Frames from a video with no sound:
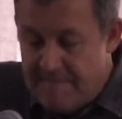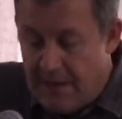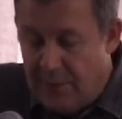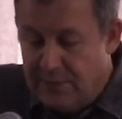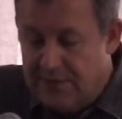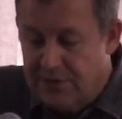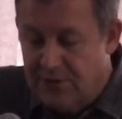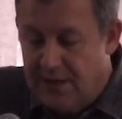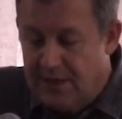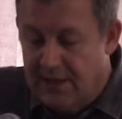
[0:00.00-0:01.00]
I was
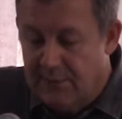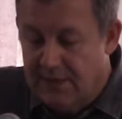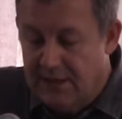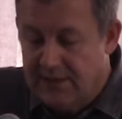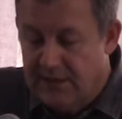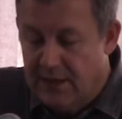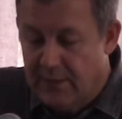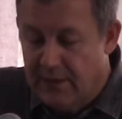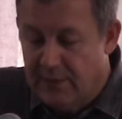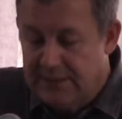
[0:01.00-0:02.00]
struck a number of years ago
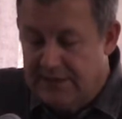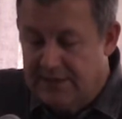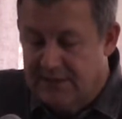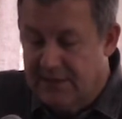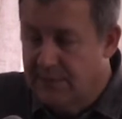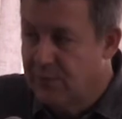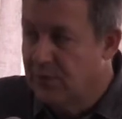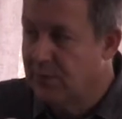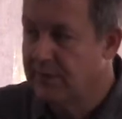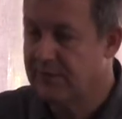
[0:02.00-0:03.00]
when I was in
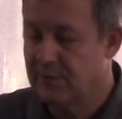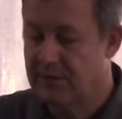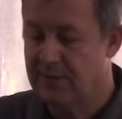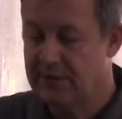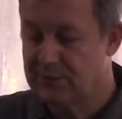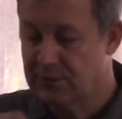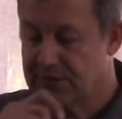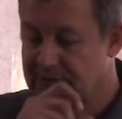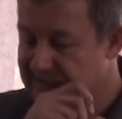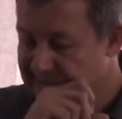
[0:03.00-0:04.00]
Singapore with one of my
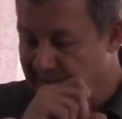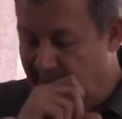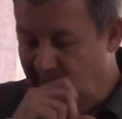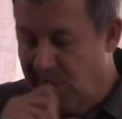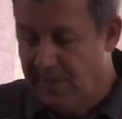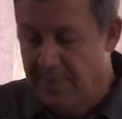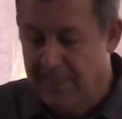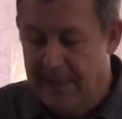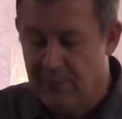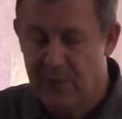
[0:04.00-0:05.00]
daughters,
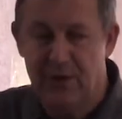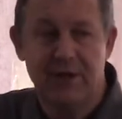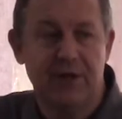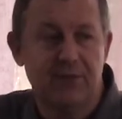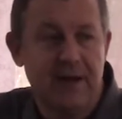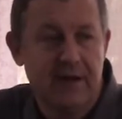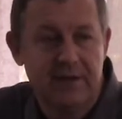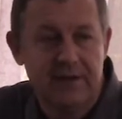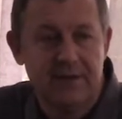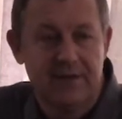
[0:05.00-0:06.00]
and we were looking around